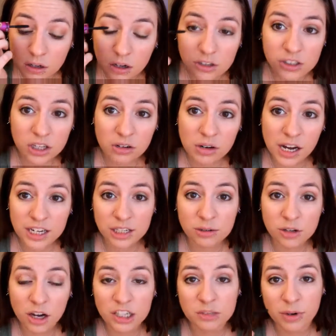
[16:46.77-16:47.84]
Also, I do
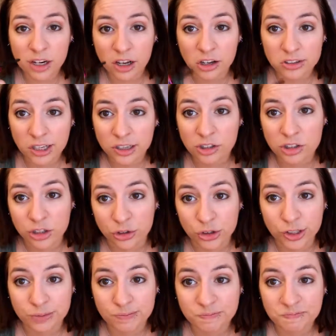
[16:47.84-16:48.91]
talk to my dogs like they're
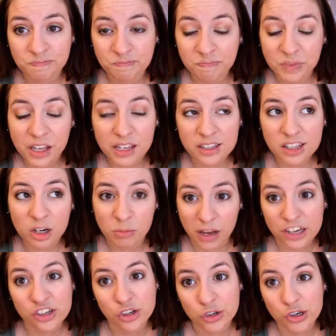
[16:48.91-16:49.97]
children, because they're
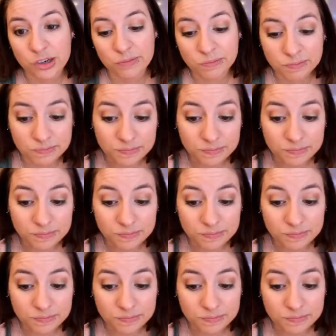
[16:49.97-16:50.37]
my children.